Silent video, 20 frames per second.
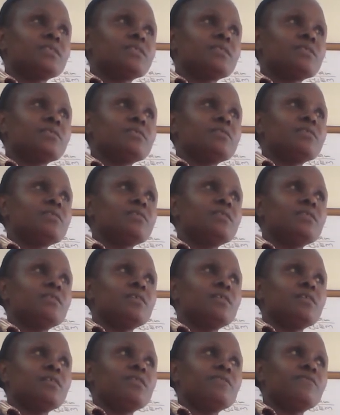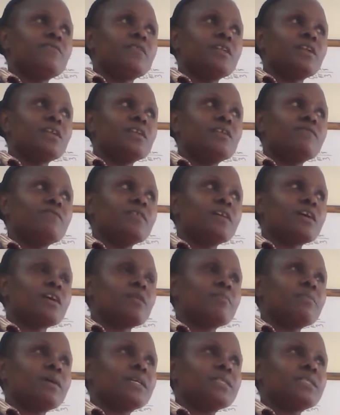in the Philadelphia
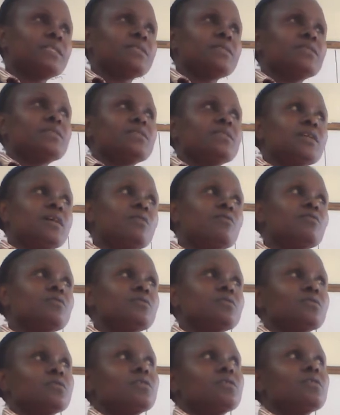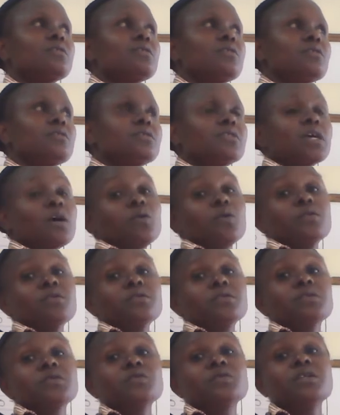campus in
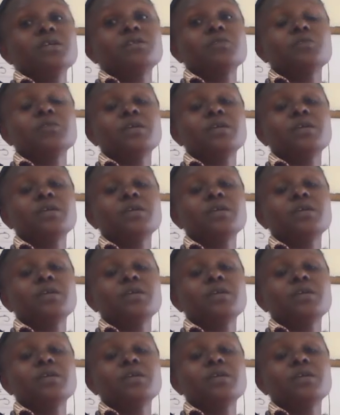town so that